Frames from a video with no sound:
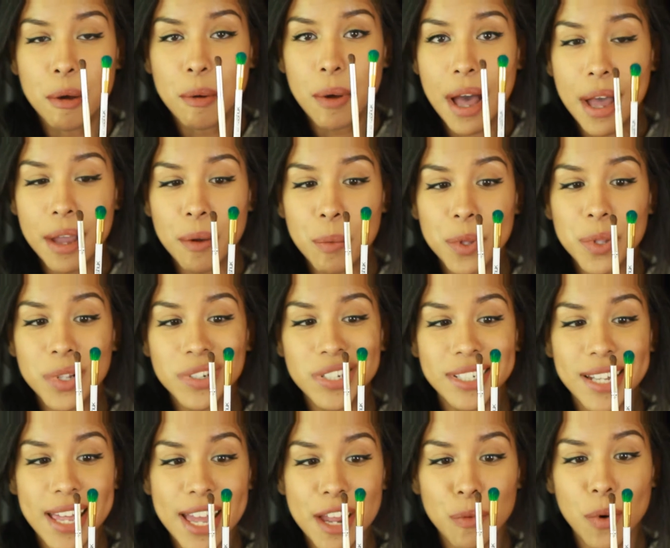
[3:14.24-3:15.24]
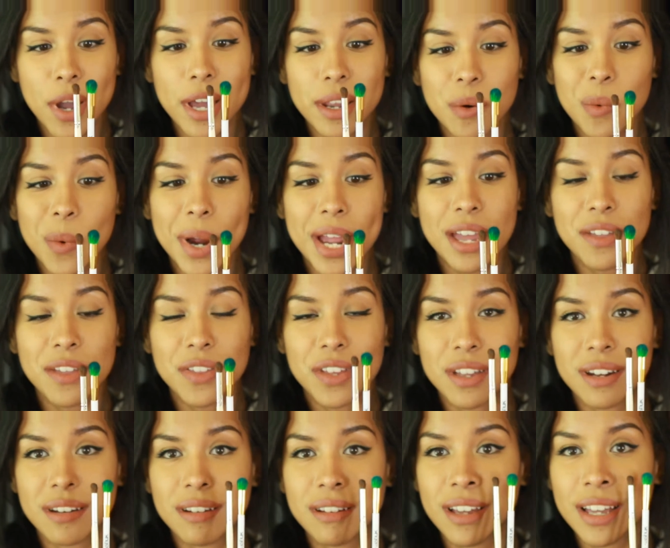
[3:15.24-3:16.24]
I will say right away
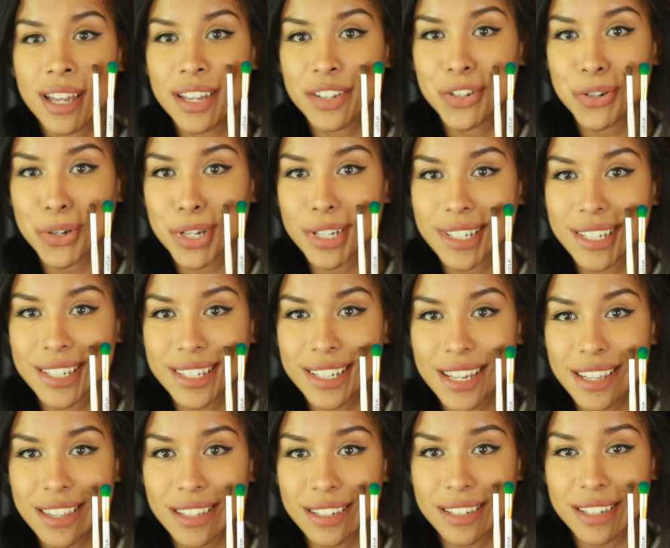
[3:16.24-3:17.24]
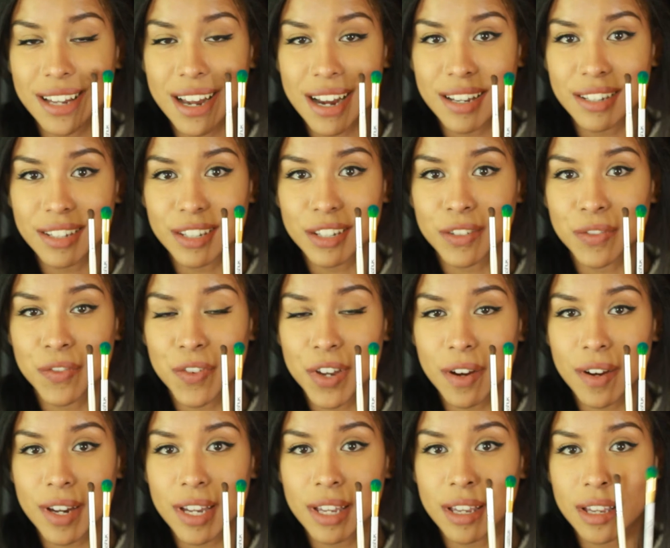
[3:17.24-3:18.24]
that, as you can see, the size is
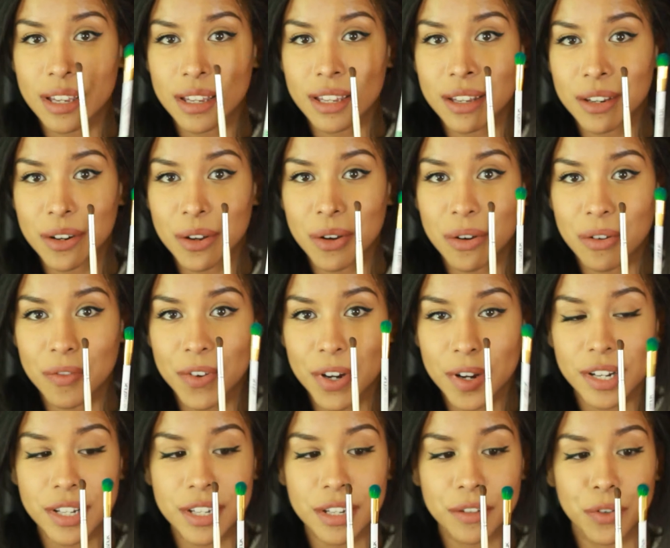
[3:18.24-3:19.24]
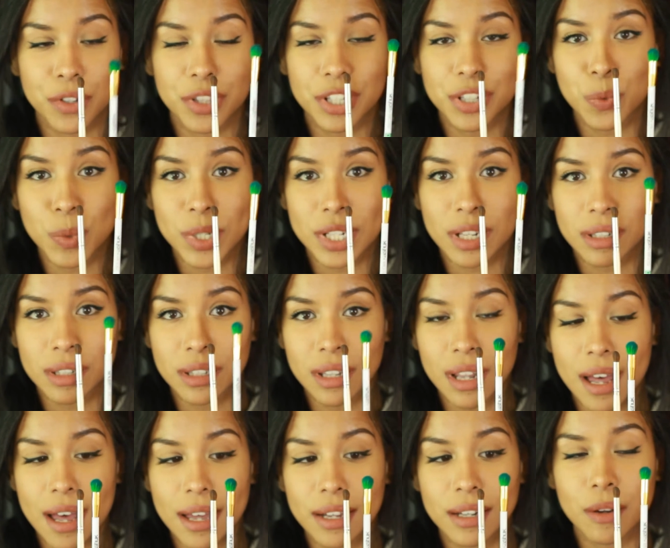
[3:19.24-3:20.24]
very, very different. This one's a
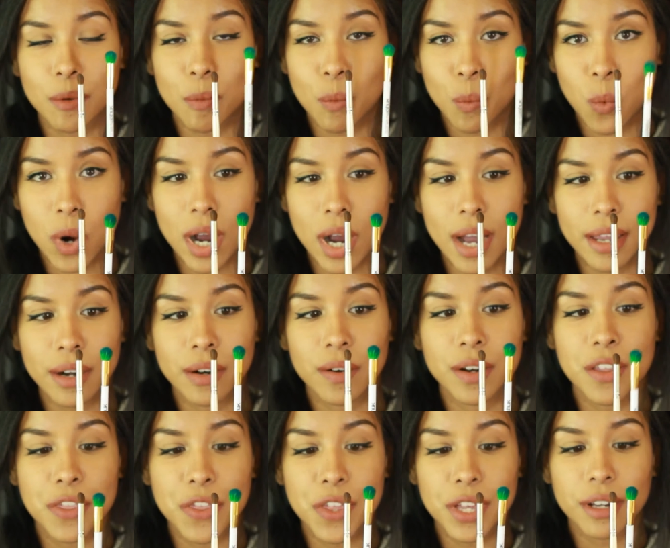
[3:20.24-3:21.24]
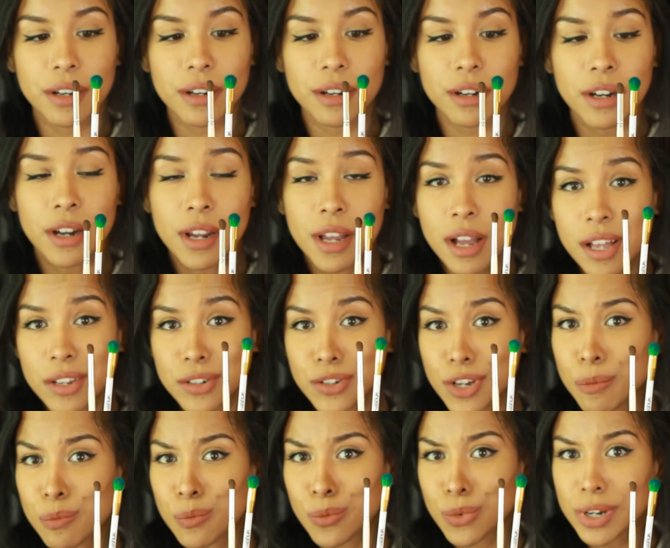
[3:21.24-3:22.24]
lot wider and thicker,
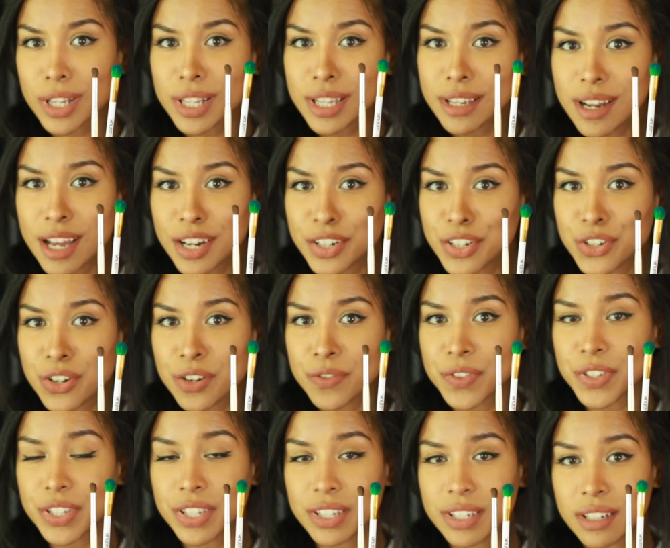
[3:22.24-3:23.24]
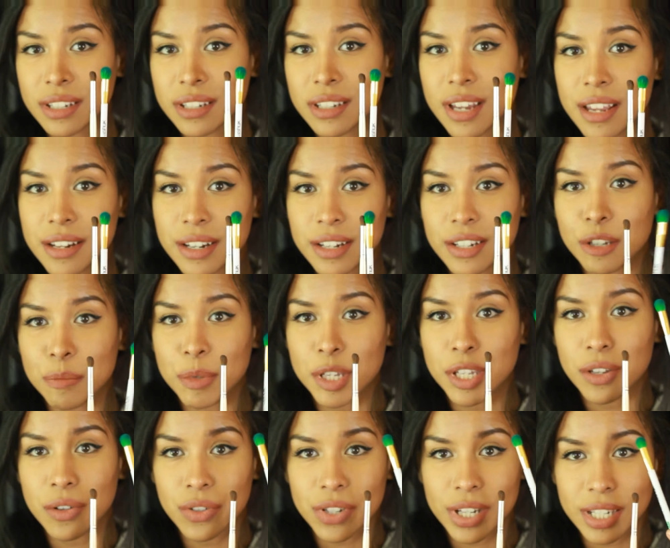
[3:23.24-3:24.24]
so I'm really not sure if this is intended to be
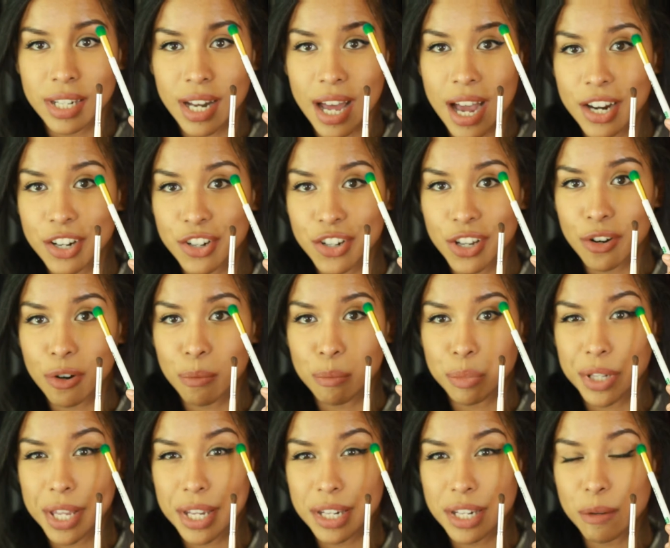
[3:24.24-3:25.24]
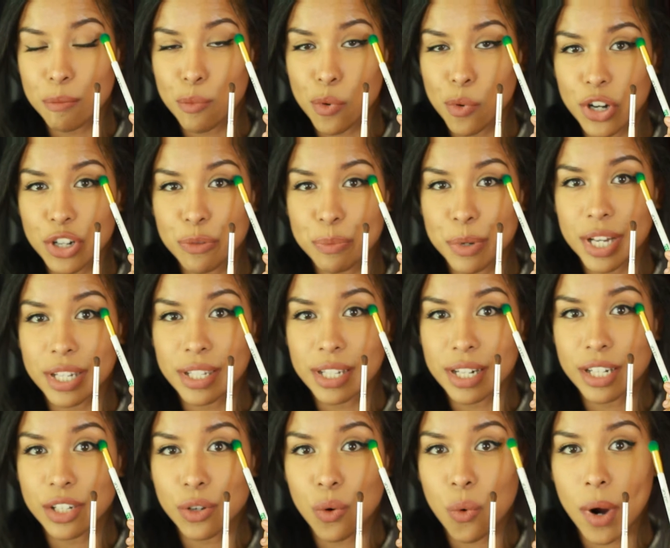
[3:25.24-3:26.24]
used as an eyeshadow blending brush because it
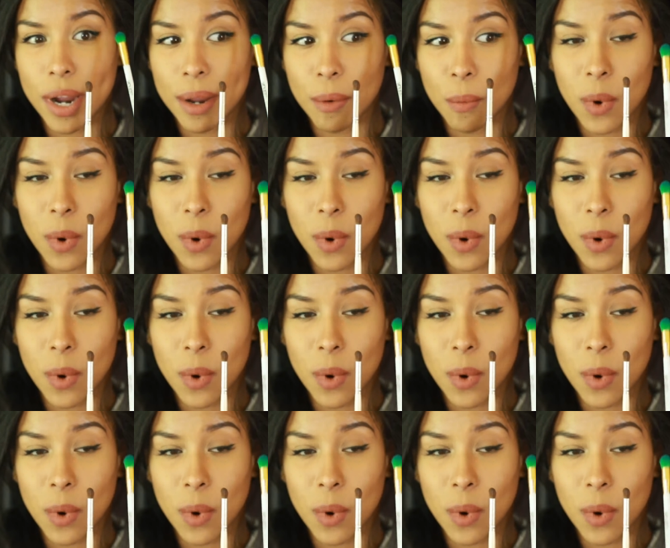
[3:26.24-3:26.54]
is quite